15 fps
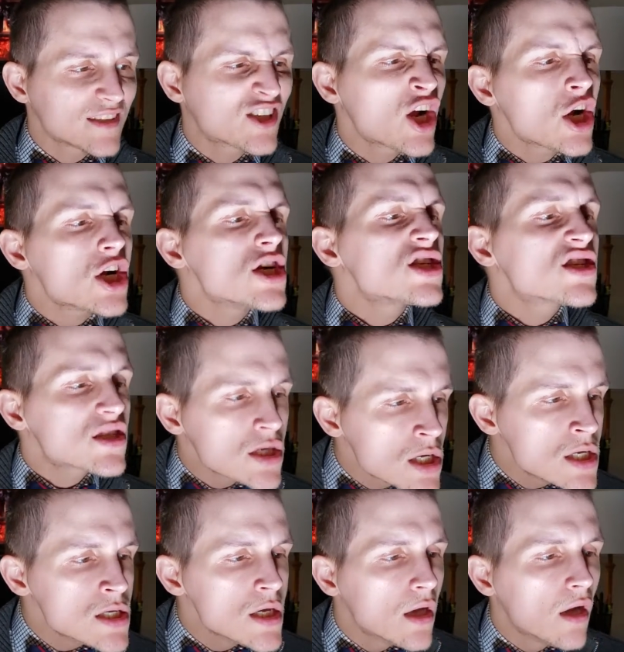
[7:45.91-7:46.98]
Cursed,
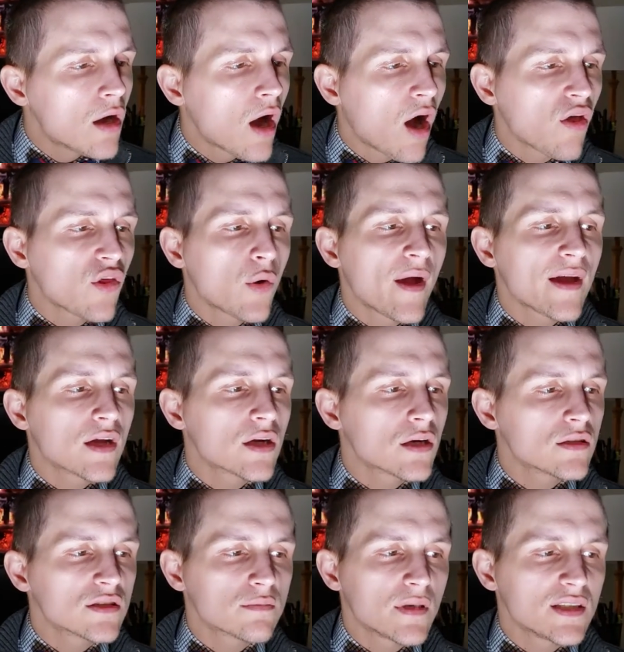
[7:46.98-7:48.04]
although I
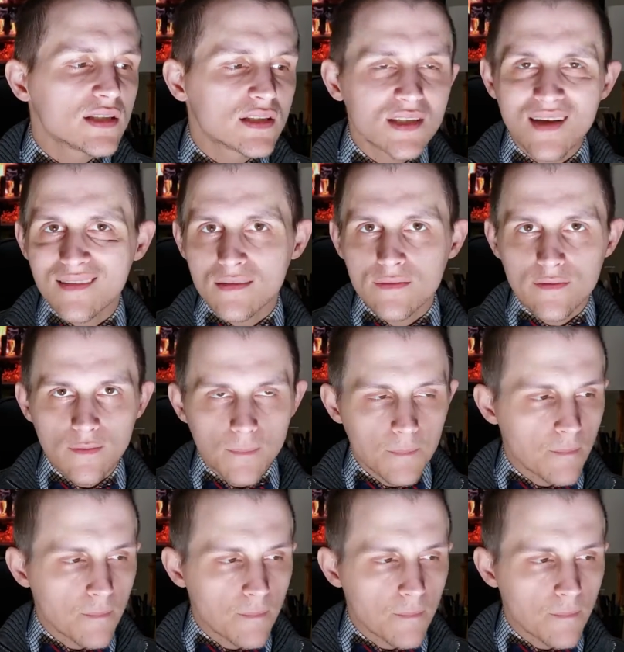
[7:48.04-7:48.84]
cursed myself.